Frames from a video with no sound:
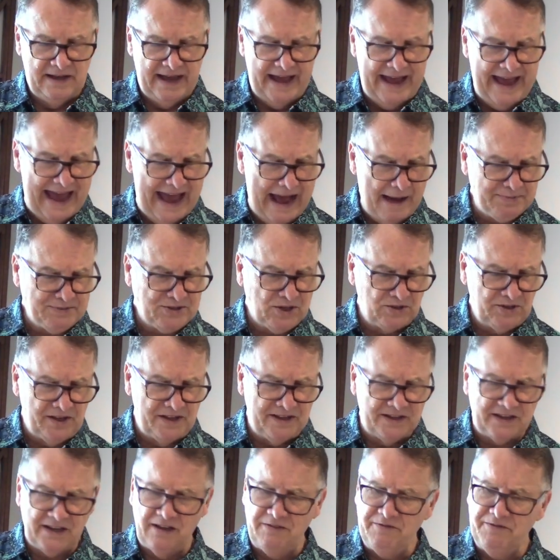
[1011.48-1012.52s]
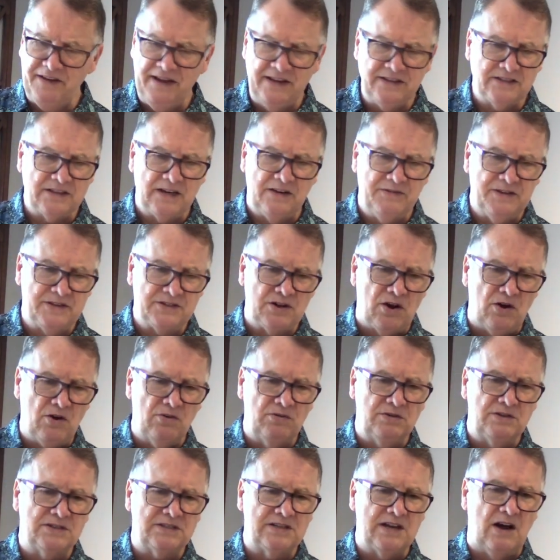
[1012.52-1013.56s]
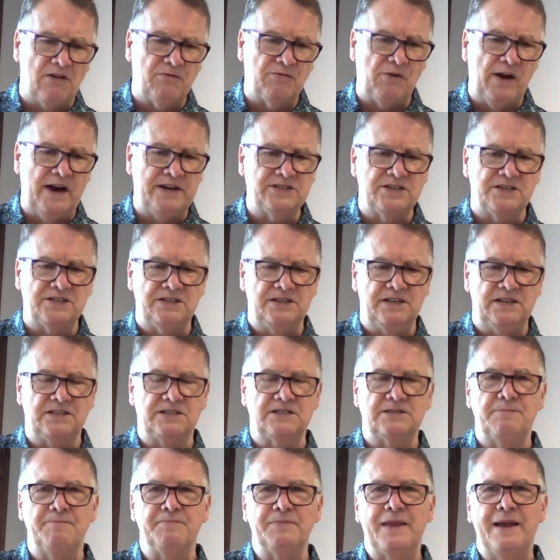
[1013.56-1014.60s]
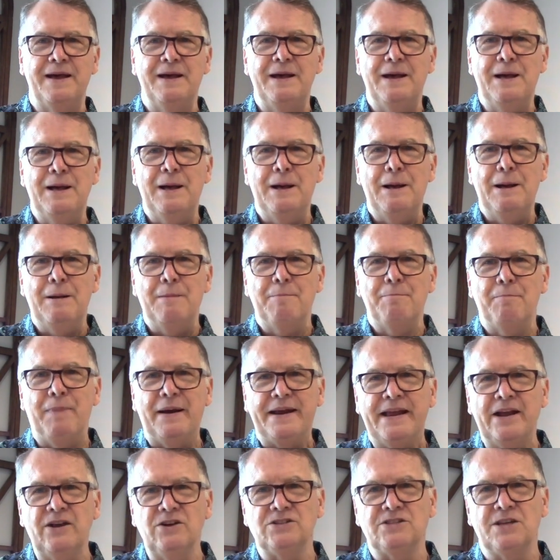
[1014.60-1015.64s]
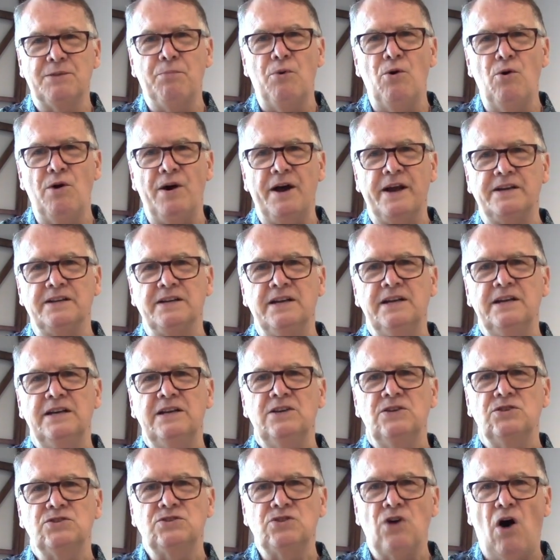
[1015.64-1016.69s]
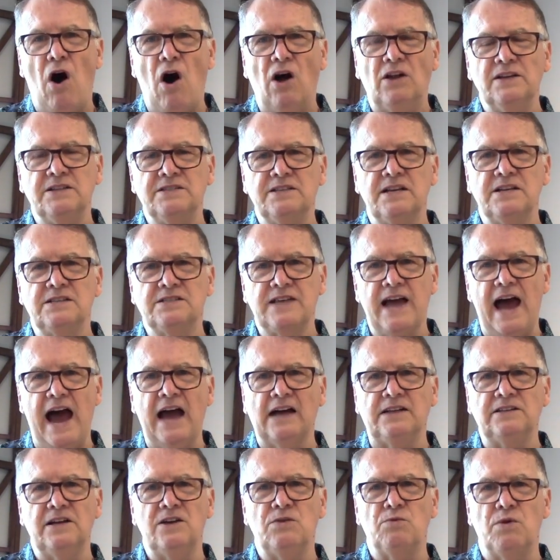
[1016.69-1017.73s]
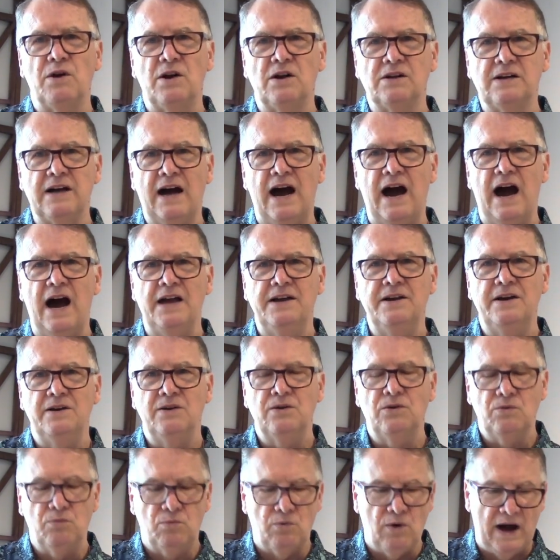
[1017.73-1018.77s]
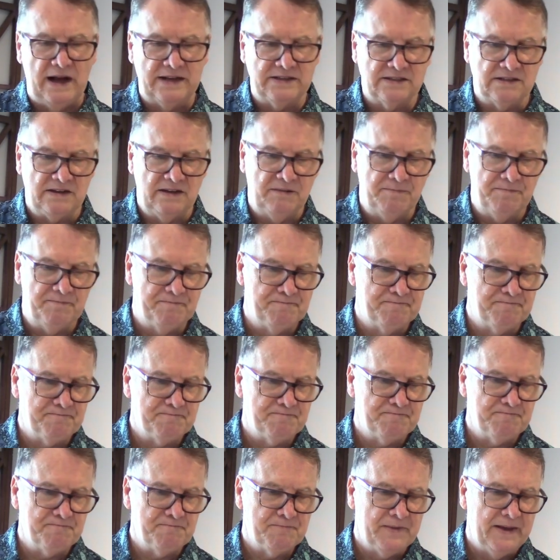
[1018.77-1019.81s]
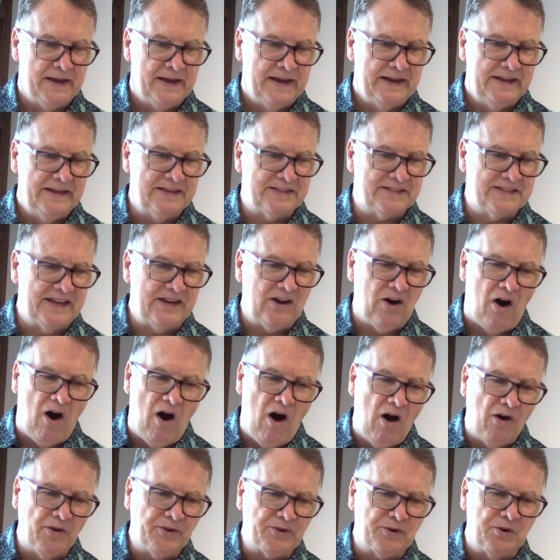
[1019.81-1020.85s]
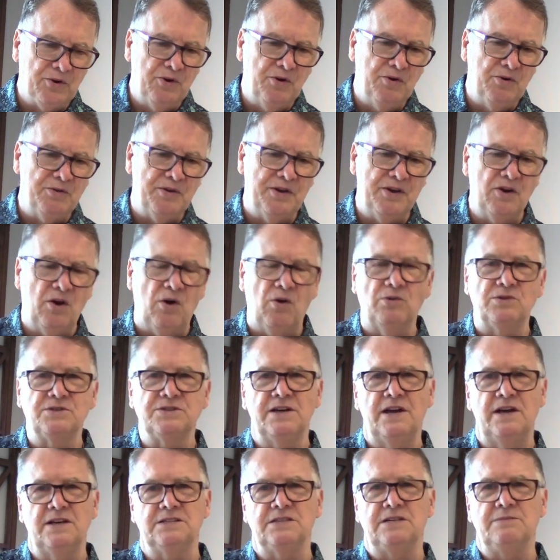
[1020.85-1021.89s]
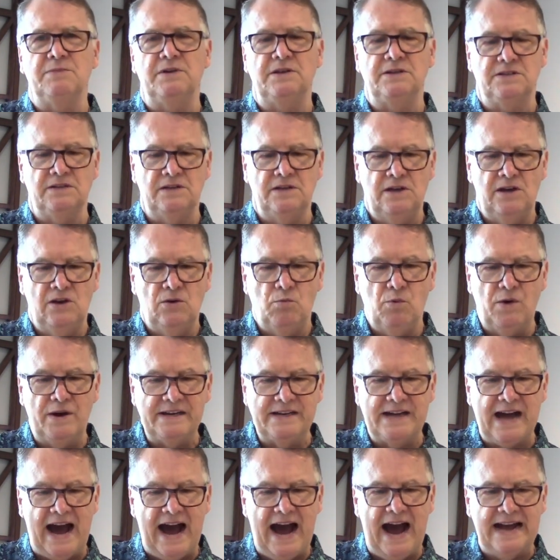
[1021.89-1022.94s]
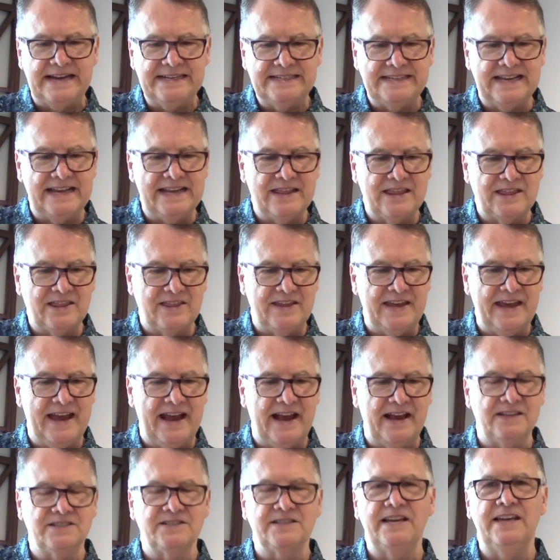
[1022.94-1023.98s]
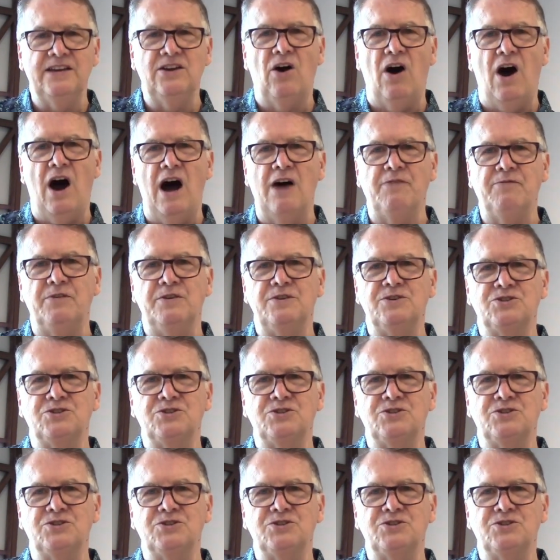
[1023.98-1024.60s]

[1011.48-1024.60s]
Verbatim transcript: absolutely convinced of his own self righteousness. But here's the point Saul is exactly where God wants him. You see, all through the Old Testament, when God did things, he often